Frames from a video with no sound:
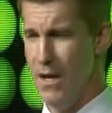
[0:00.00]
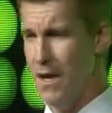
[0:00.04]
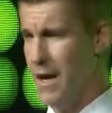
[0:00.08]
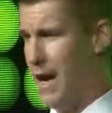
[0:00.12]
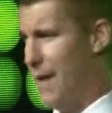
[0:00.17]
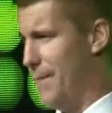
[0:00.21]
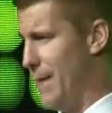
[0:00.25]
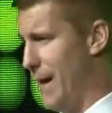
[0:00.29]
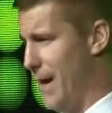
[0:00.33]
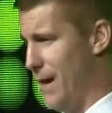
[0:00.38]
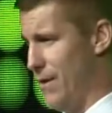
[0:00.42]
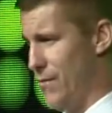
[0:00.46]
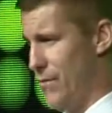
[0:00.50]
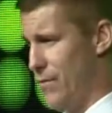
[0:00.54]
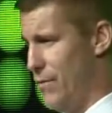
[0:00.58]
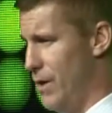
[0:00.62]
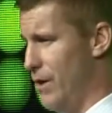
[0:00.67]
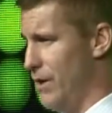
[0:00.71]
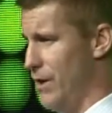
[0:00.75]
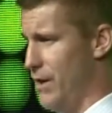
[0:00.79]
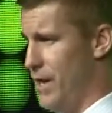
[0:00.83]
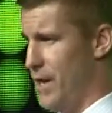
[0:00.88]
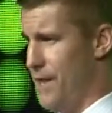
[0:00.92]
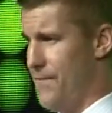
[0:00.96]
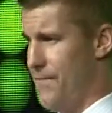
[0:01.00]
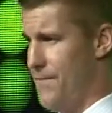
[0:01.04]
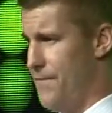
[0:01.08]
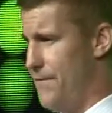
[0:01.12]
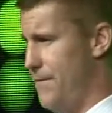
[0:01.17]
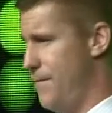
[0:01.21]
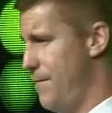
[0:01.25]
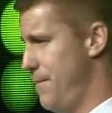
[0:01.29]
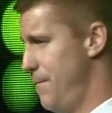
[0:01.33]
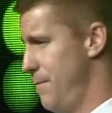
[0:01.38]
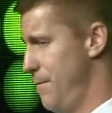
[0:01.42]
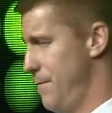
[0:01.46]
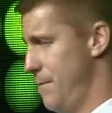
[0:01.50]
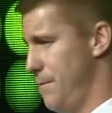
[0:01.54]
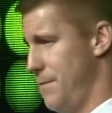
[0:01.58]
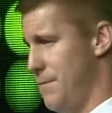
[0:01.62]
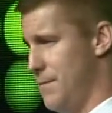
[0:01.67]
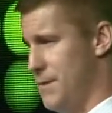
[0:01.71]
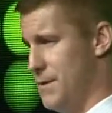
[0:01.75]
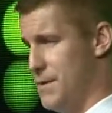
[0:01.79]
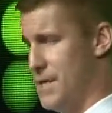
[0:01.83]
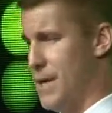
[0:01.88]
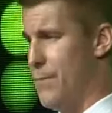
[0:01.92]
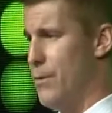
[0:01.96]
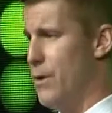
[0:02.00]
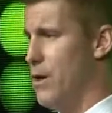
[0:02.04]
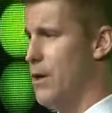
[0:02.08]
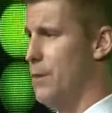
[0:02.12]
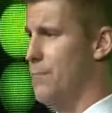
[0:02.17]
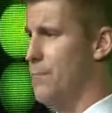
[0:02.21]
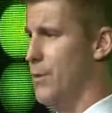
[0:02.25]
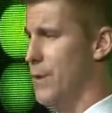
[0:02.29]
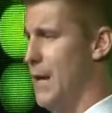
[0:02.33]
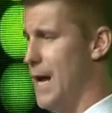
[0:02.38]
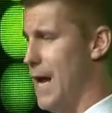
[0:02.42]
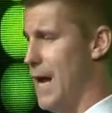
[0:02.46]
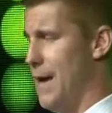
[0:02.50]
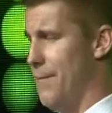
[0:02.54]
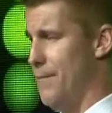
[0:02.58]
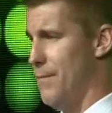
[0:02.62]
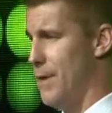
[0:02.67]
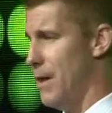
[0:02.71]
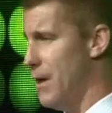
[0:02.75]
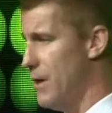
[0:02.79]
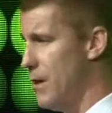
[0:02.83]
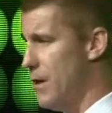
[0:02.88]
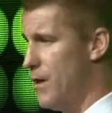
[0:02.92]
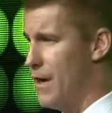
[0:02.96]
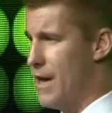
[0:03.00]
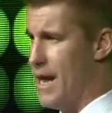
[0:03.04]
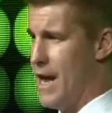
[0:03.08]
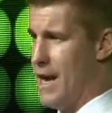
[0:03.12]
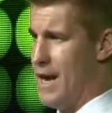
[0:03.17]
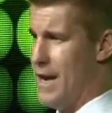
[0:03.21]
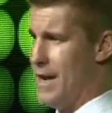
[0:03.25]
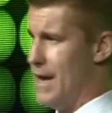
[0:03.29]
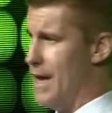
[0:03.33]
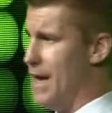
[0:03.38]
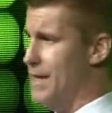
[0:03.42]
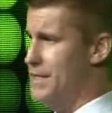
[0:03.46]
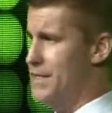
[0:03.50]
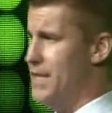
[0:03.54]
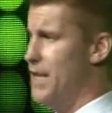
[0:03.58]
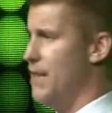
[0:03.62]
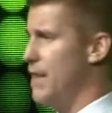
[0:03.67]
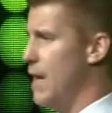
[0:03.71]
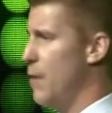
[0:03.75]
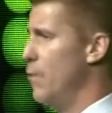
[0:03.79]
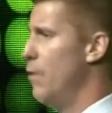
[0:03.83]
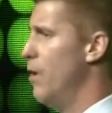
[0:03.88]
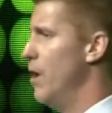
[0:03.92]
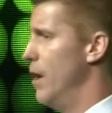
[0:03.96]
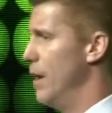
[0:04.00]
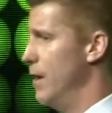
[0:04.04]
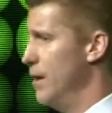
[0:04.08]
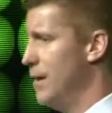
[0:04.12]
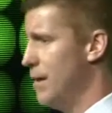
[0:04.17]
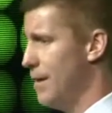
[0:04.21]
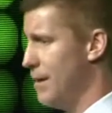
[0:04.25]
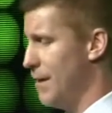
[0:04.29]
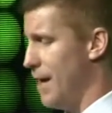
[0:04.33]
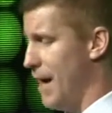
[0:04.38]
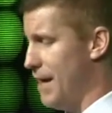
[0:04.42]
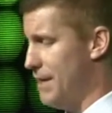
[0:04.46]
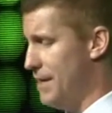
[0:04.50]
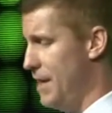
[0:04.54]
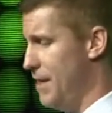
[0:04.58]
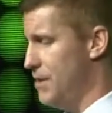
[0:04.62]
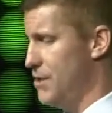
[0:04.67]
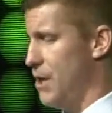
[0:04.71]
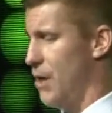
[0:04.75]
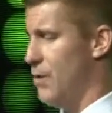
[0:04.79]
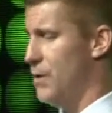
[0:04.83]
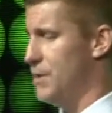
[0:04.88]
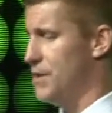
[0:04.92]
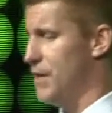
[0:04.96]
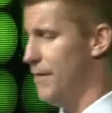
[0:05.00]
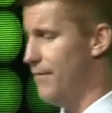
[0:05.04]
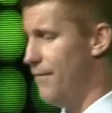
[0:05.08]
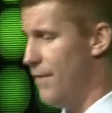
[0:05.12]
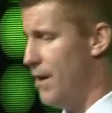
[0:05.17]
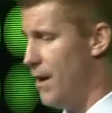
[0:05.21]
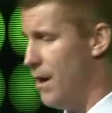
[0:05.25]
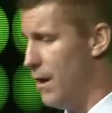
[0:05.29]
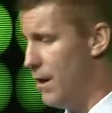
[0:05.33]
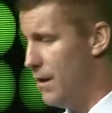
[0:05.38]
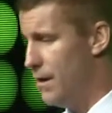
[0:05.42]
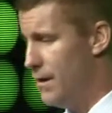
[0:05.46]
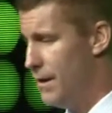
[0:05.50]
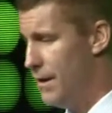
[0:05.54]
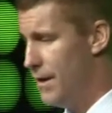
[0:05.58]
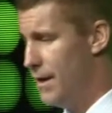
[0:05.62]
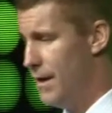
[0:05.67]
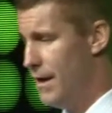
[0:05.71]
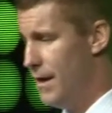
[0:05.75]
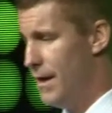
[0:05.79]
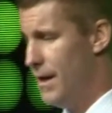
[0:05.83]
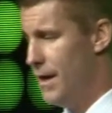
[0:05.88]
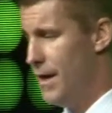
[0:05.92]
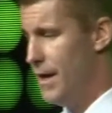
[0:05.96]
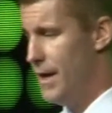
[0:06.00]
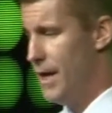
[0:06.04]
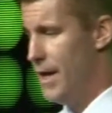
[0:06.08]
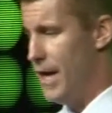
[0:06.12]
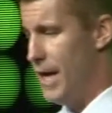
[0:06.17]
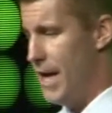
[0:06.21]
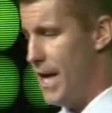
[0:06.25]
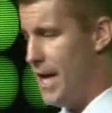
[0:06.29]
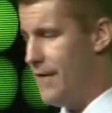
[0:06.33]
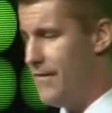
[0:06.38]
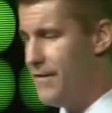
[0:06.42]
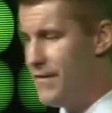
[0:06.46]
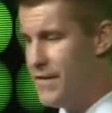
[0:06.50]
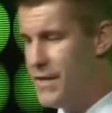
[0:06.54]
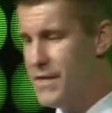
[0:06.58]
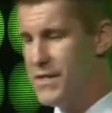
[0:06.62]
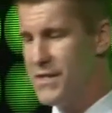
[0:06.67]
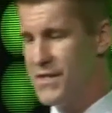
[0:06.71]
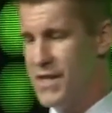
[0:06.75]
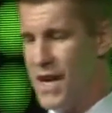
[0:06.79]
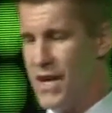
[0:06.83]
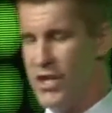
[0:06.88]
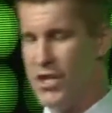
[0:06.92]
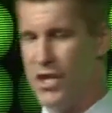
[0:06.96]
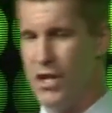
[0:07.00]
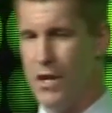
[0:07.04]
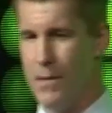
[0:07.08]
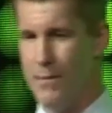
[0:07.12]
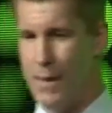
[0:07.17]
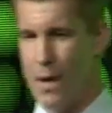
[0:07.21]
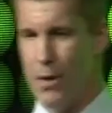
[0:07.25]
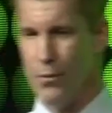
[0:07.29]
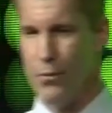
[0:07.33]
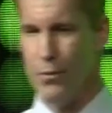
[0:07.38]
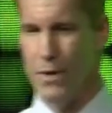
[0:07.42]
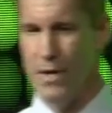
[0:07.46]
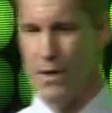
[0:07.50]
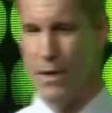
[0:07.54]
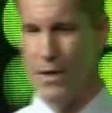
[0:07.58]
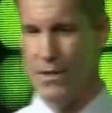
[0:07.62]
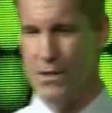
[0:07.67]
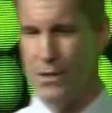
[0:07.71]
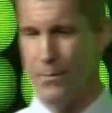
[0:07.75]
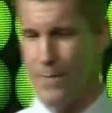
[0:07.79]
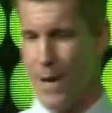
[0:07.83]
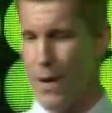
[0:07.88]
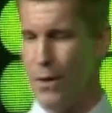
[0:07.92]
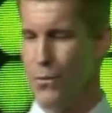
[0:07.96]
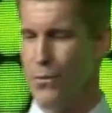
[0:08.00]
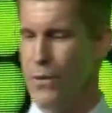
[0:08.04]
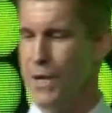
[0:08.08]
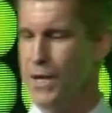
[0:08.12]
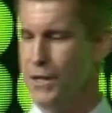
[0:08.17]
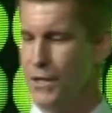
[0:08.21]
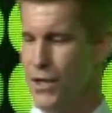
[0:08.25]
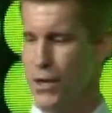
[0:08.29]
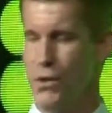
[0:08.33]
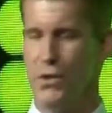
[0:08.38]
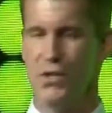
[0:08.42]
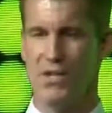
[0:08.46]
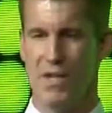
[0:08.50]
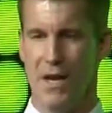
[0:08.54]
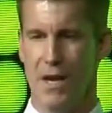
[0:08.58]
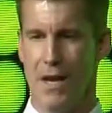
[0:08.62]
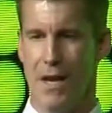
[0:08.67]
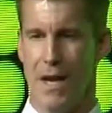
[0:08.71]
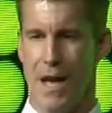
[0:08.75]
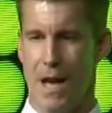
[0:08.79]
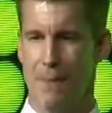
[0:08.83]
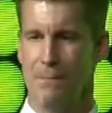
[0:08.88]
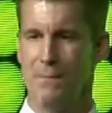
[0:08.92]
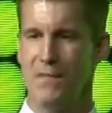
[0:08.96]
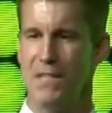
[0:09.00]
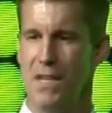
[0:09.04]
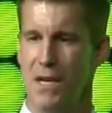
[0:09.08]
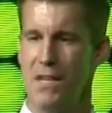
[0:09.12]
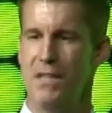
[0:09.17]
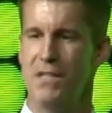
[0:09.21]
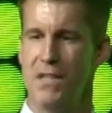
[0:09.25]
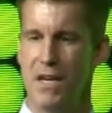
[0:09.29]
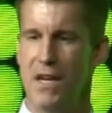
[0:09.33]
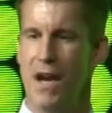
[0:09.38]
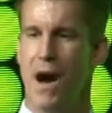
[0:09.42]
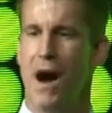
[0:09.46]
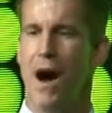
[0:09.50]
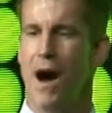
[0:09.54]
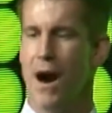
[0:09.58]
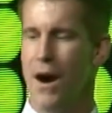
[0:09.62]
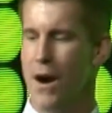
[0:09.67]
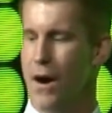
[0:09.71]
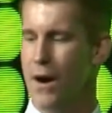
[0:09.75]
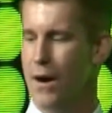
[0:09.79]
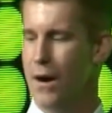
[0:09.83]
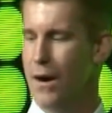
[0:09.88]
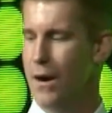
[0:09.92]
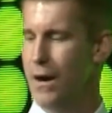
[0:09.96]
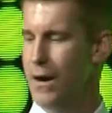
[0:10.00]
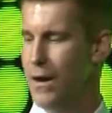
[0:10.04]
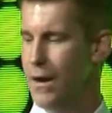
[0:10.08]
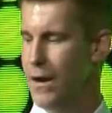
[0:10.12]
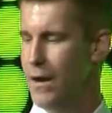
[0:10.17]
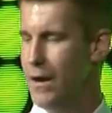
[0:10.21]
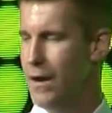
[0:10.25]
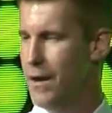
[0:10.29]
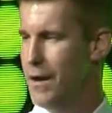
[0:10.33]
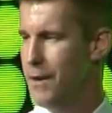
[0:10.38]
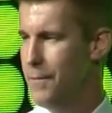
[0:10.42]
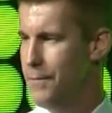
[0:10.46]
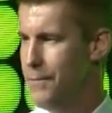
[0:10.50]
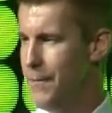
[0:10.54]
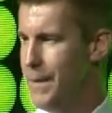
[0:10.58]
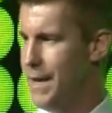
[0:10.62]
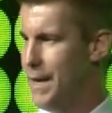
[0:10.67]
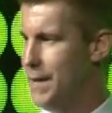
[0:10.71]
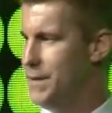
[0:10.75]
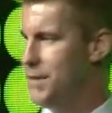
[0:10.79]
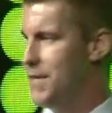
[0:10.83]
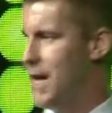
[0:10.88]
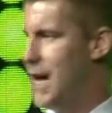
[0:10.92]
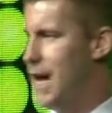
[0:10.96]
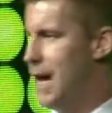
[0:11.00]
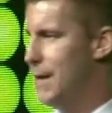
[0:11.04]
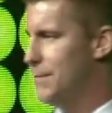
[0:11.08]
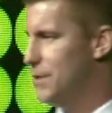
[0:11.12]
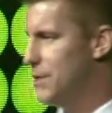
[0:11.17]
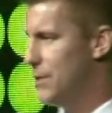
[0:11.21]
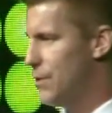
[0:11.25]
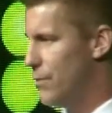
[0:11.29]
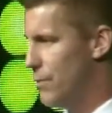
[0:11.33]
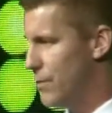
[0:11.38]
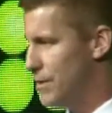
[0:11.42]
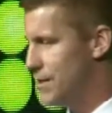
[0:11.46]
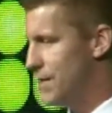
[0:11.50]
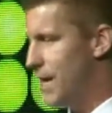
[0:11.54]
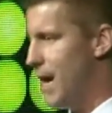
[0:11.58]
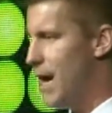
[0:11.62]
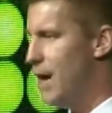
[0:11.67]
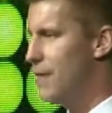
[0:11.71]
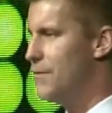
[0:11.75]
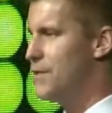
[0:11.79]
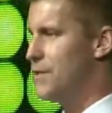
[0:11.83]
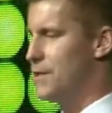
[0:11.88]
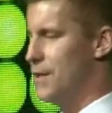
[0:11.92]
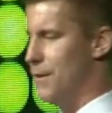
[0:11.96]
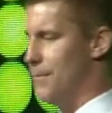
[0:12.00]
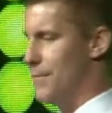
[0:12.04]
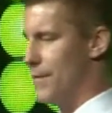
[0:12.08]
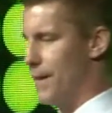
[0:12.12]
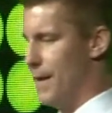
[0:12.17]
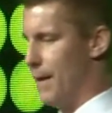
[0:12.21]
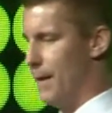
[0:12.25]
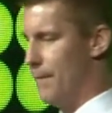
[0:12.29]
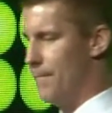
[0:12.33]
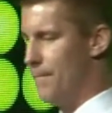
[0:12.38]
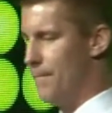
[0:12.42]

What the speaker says: I mean, really, if someone could blame a hurricane on IT, they would. IT is always at fault. Even this session is about reducing MTTR, mean time to resolve something.